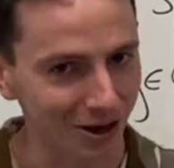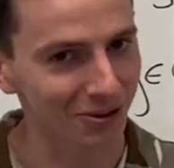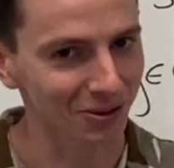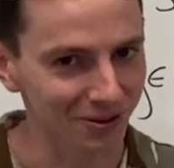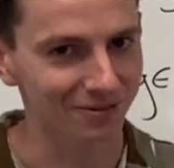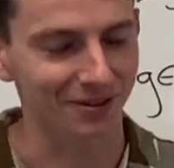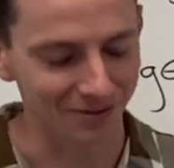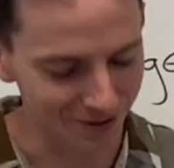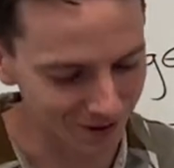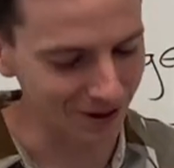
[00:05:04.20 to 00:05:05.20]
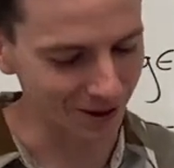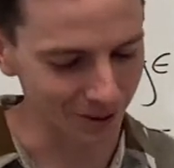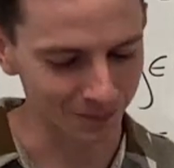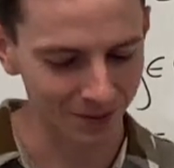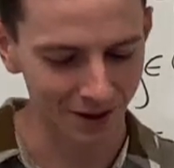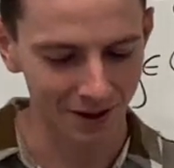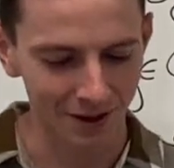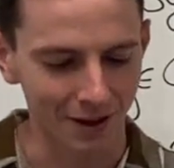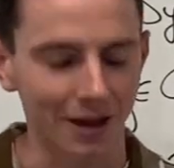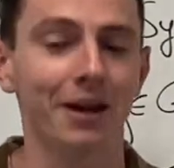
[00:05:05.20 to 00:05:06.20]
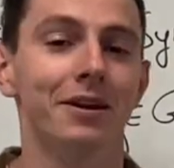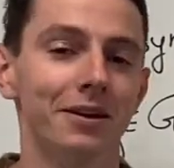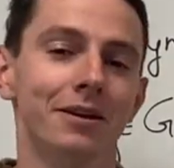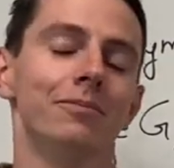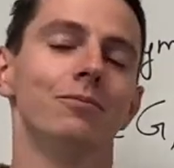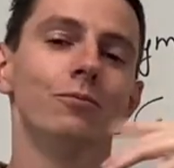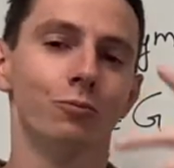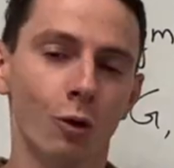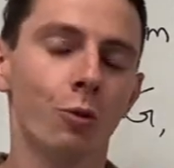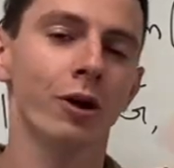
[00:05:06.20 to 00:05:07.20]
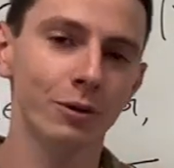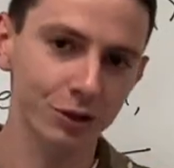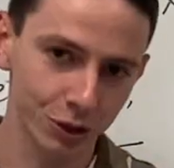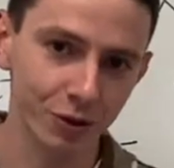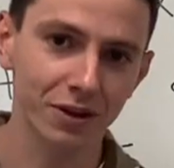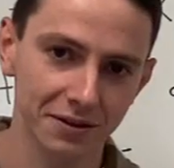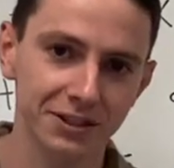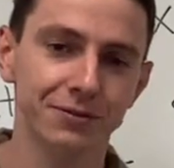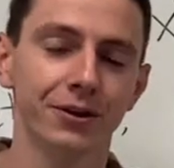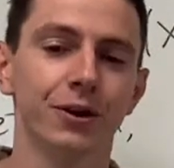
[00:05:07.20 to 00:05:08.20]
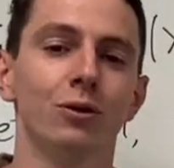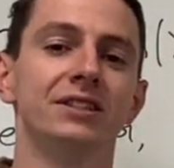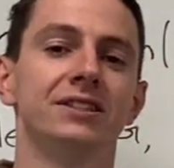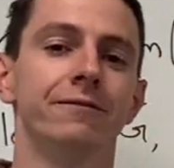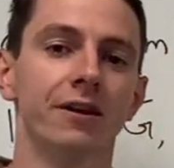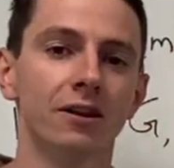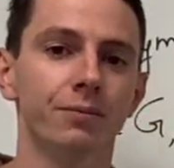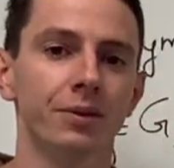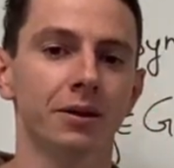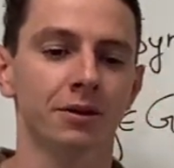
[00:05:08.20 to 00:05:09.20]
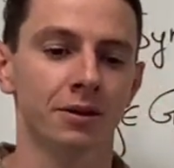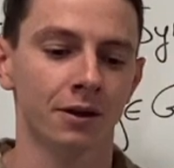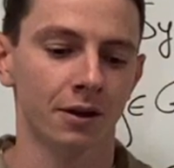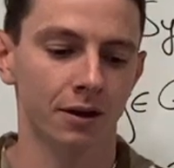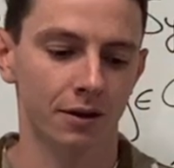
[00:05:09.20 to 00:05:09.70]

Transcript: title of the video. And what we're going to be doing in this video is developing